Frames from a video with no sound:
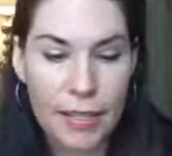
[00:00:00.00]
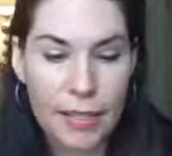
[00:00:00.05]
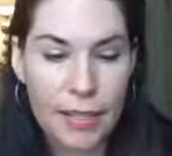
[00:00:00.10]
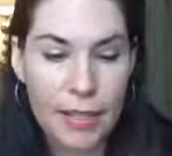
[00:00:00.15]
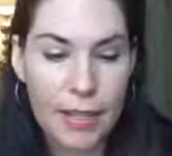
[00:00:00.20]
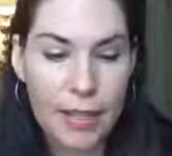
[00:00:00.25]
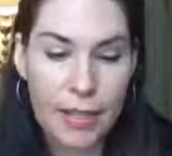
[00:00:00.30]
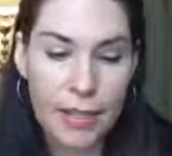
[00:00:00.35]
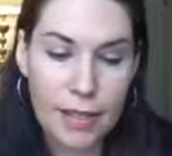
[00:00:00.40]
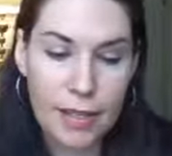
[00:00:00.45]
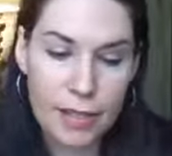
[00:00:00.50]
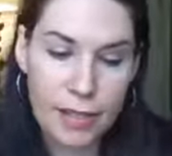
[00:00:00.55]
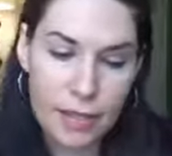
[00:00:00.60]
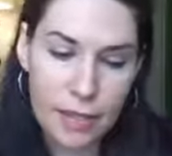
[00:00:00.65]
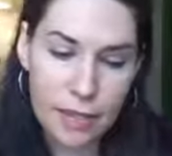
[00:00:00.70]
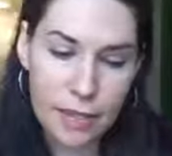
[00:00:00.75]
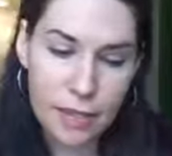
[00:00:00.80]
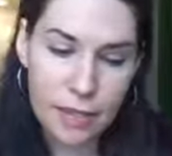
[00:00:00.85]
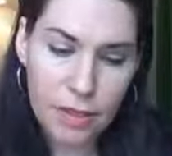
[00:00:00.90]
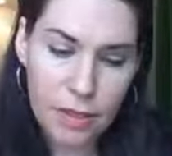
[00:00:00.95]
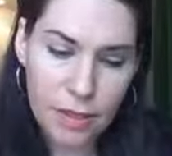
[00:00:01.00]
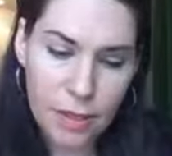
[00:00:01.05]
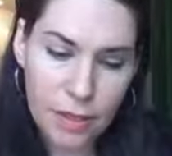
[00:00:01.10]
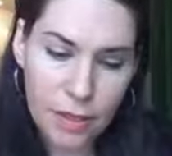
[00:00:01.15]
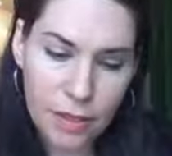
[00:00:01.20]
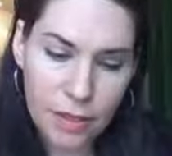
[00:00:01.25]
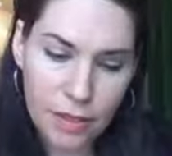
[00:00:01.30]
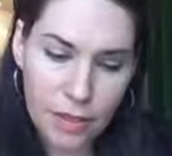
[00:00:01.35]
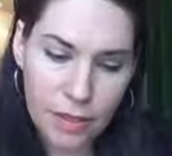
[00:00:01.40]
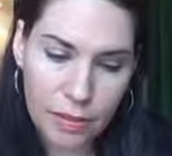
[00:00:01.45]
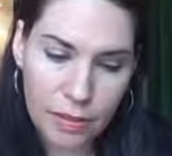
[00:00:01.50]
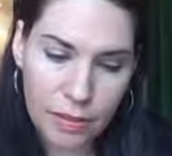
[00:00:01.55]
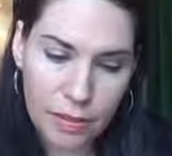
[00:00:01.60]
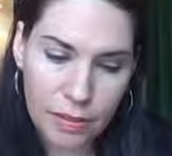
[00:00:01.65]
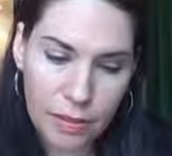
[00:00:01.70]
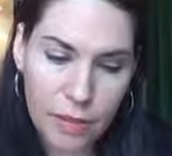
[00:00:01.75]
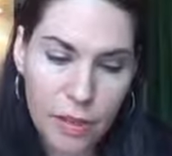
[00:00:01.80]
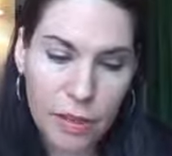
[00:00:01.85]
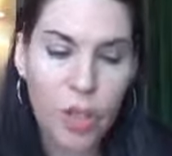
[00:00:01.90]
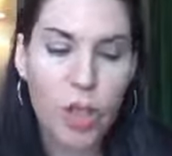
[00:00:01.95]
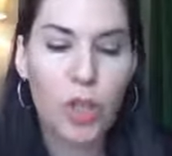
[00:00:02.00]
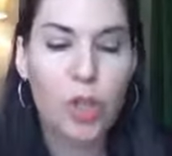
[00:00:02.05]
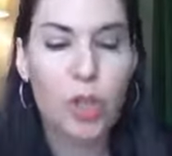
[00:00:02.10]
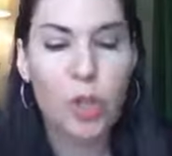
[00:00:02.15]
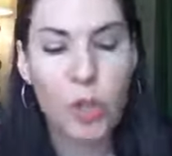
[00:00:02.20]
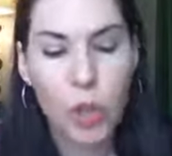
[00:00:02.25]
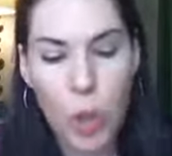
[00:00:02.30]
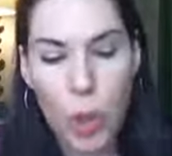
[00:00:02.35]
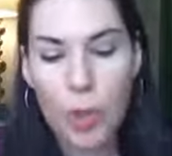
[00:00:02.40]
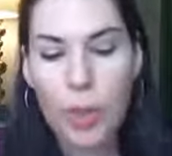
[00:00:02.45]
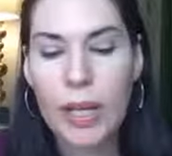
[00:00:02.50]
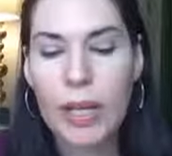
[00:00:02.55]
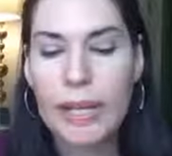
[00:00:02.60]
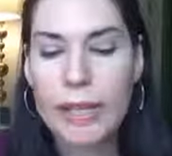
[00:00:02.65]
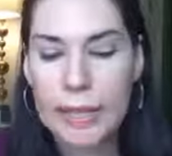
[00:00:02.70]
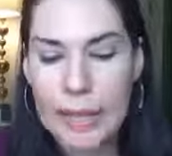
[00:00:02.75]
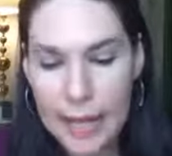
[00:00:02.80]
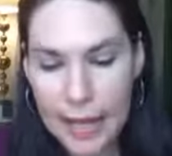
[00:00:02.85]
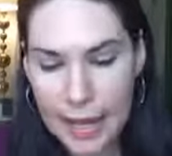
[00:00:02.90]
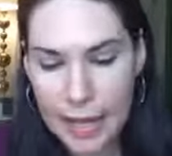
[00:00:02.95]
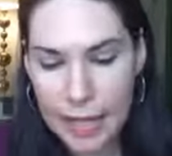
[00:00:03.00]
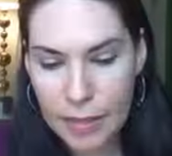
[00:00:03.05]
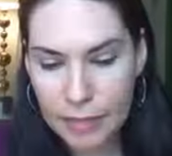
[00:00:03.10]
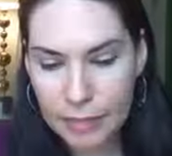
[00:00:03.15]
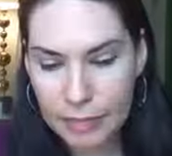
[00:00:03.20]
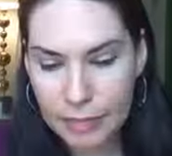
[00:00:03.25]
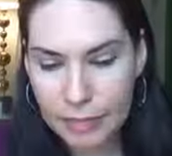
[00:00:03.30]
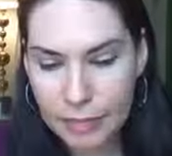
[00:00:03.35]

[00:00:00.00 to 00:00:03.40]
it is Stone and Lay.